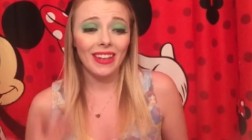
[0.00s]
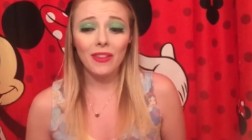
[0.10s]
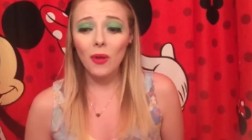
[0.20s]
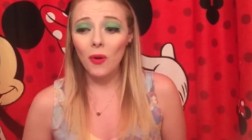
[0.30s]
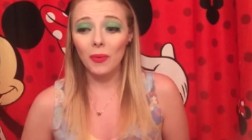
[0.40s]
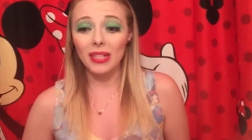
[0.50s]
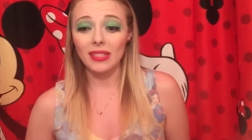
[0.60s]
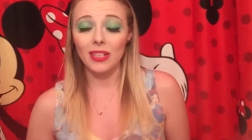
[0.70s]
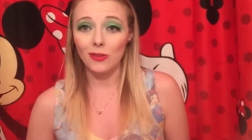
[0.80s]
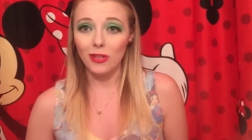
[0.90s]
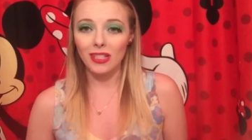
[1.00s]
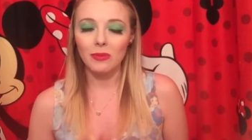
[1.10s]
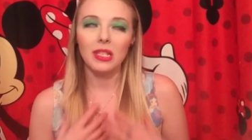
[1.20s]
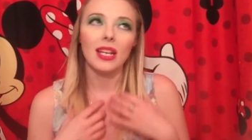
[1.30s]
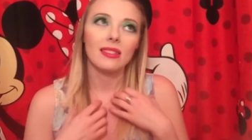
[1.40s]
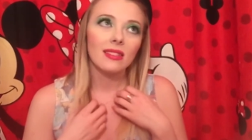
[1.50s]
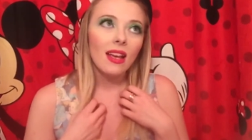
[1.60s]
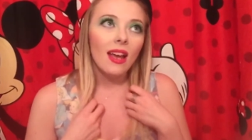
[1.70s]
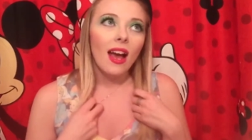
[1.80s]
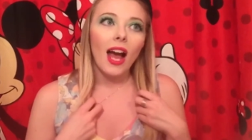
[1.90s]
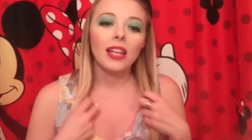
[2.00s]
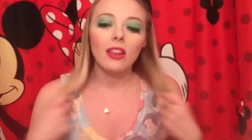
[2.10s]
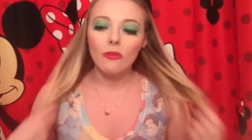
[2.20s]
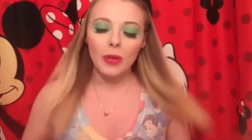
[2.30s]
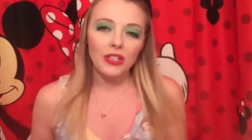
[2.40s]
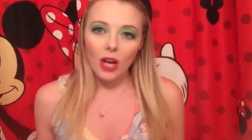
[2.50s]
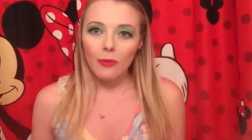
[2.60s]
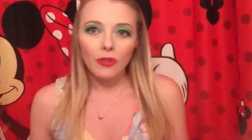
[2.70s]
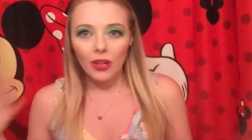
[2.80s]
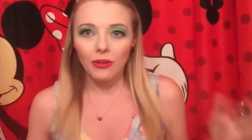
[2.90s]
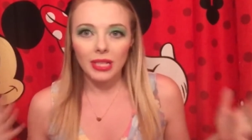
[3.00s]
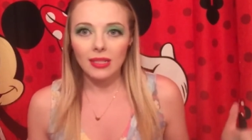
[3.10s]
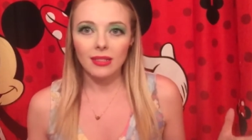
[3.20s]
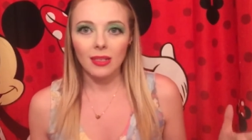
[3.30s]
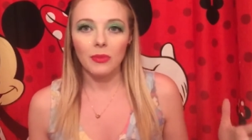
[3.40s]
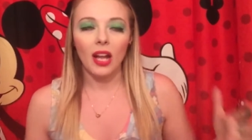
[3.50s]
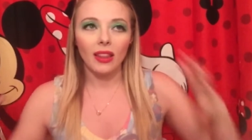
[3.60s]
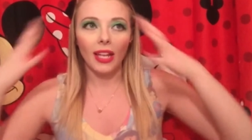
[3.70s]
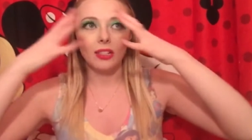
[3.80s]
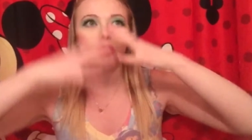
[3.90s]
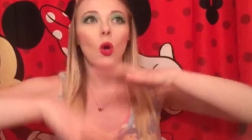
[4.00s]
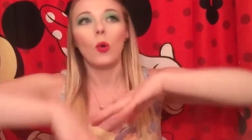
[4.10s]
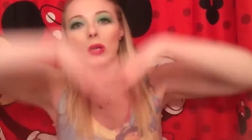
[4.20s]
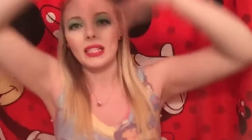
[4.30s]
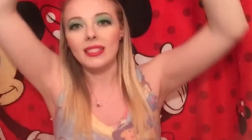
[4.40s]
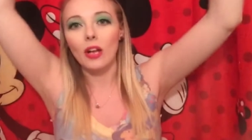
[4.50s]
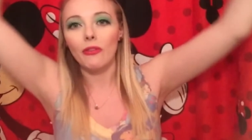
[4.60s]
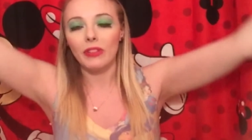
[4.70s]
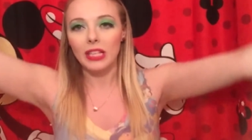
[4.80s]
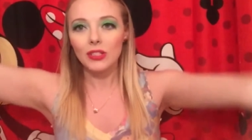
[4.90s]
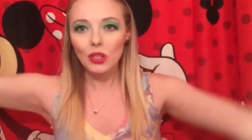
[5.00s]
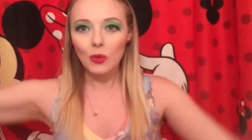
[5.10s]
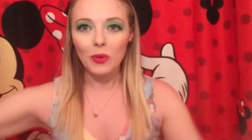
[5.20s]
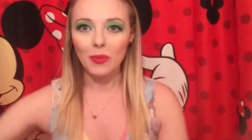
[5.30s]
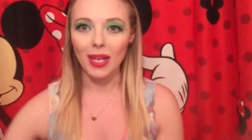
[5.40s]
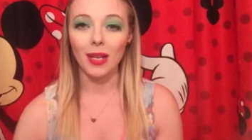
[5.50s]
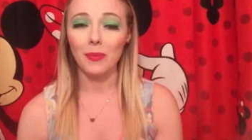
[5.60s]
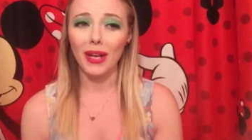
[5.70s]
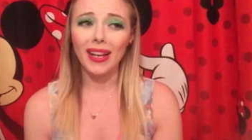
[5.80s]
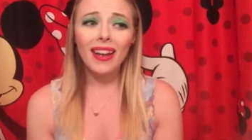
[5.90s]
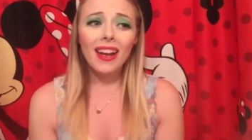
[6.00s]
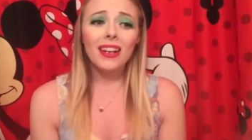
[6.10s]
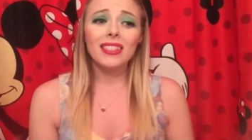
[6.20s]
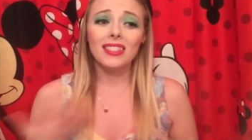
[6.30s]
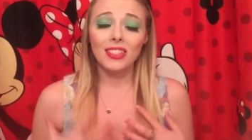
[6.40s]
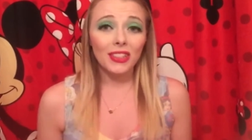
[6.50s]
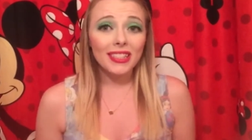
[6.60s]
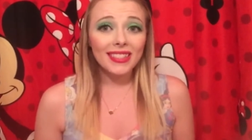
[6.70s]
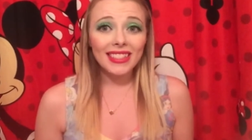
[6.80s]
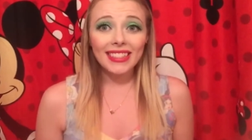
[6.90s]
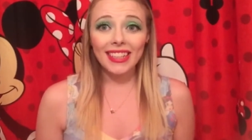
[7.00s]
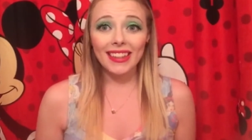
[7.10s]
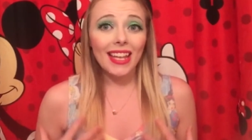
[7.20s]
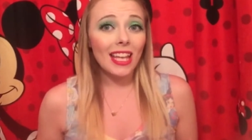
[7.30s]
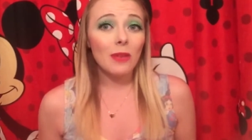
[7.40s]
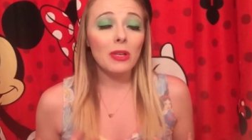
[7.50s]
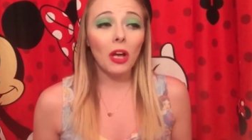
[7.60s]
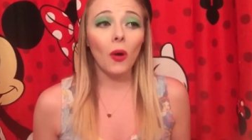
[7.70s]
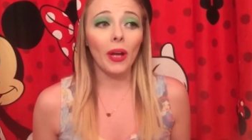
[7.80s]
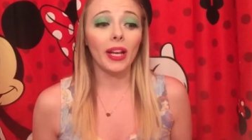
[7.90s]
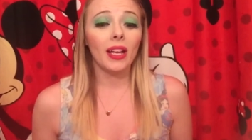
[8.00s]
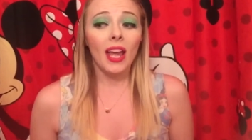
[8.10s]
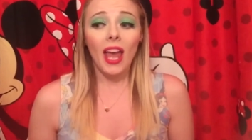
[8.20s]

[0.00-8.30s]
They're the whole reason I do this. I mean, yes, I love my job for other reasons. I'm not like a totally selfless human being, but seriously, like they keep me going.